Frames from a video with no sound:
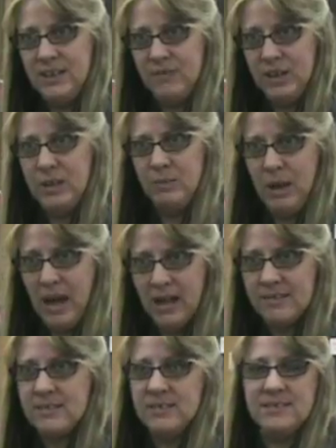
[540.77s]
of getting
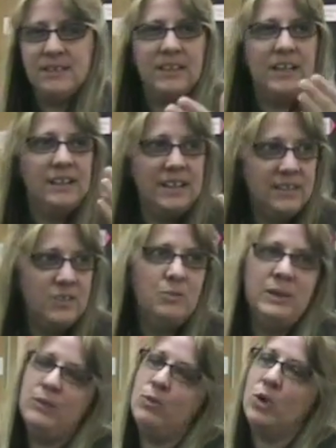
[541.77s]
past this, and they need to
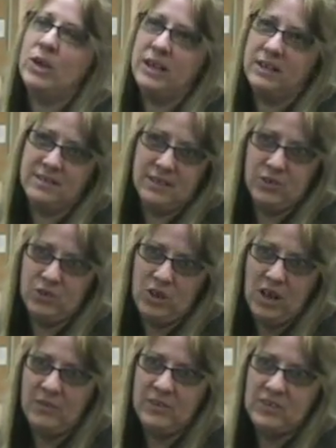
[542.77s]
be working in
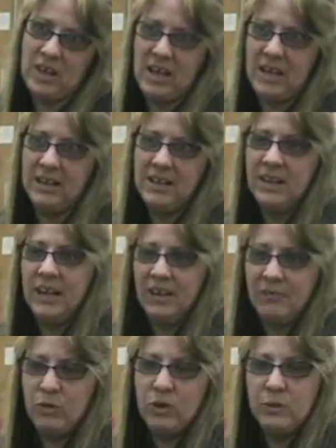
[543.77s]
central office
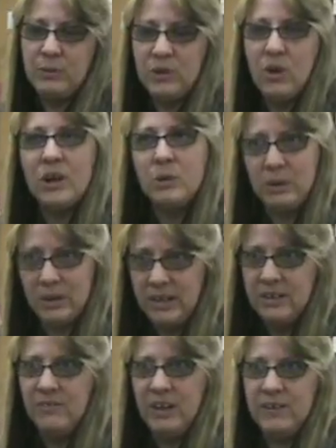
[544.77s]
if we're going to be talking about
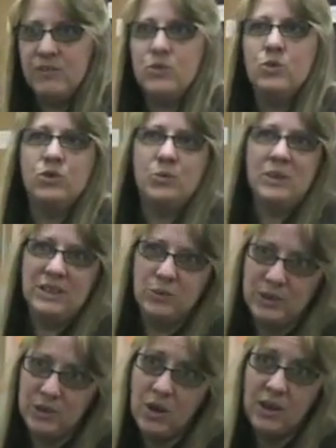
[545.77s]
innovative schools, we need
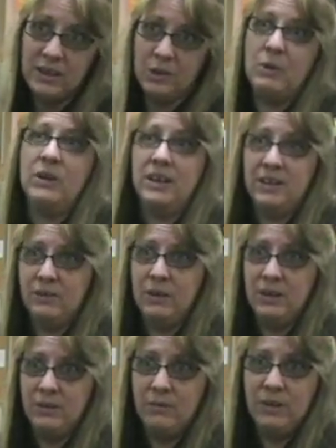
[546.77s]
to be talking about
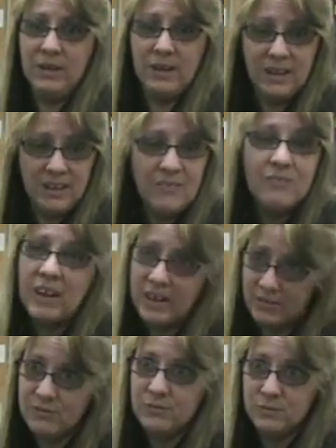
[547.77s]

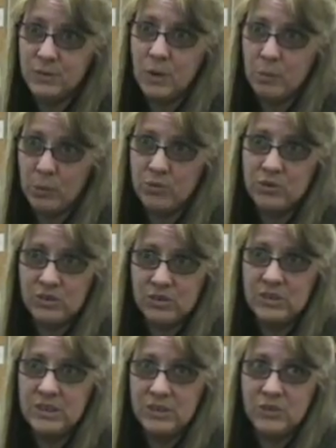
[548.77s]
innovative approaches
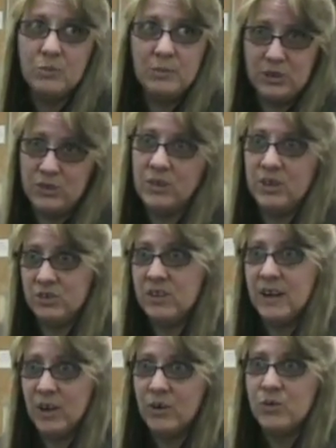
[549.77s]
to
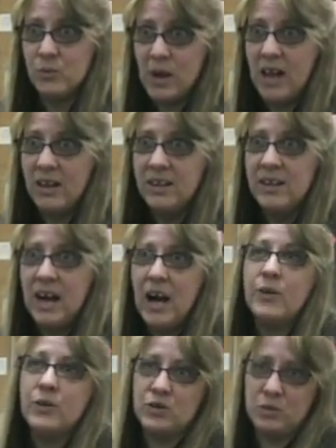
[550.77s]
administration there as well.
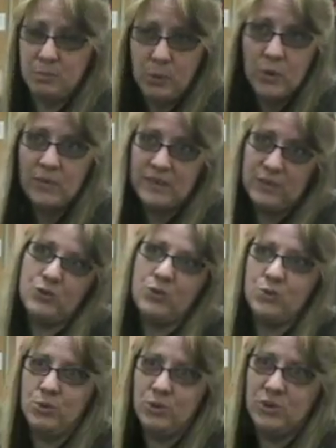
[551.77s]
How do you support these
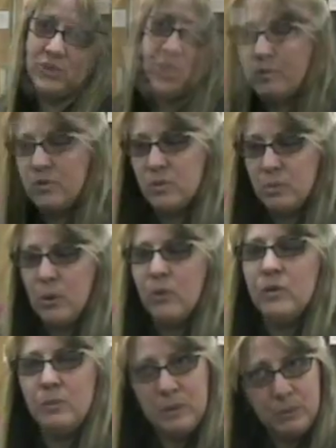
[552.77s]
schools? How to
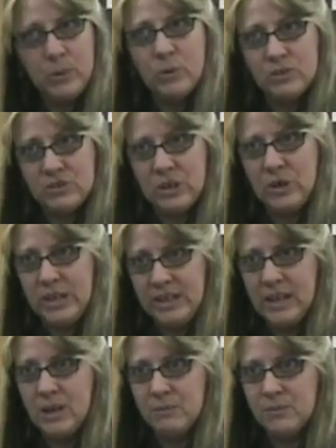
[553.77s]
support the people who are
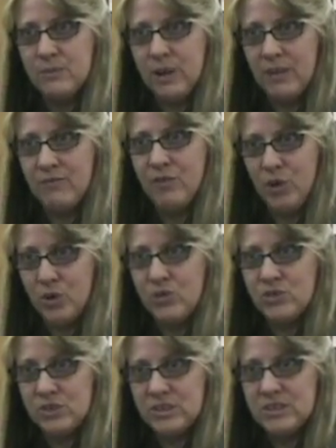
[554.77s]
starting them at
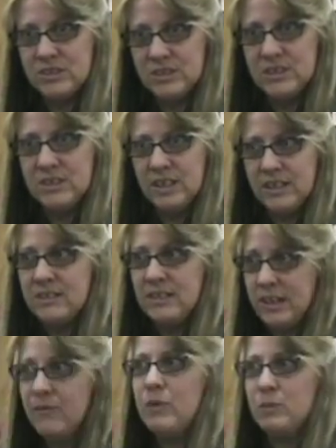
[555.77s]
first, to
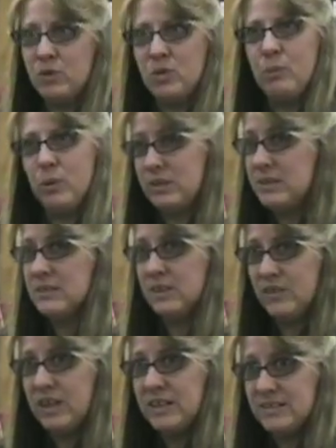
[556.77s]
give them the support to
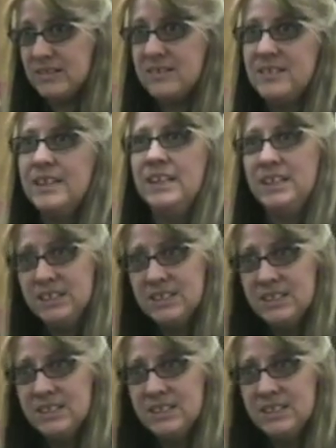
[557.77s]
see if they can succeed,